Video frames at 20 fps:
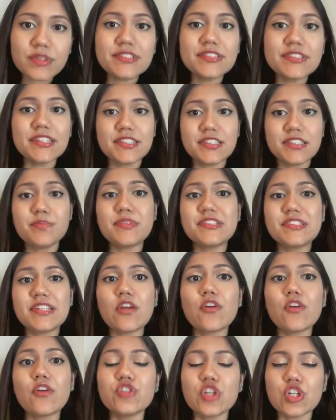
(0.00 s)
with
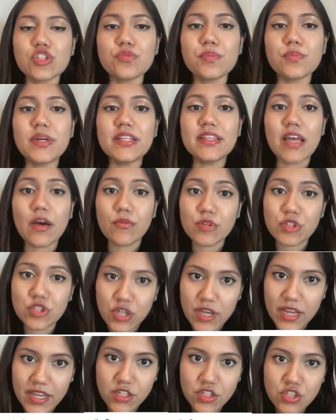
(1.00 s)
60% of judgment that would
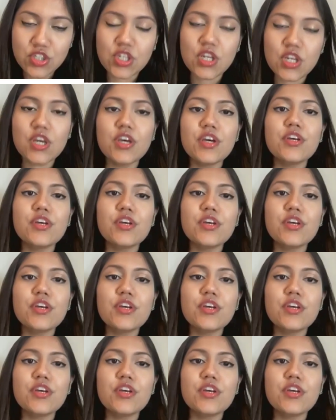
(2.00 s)
change,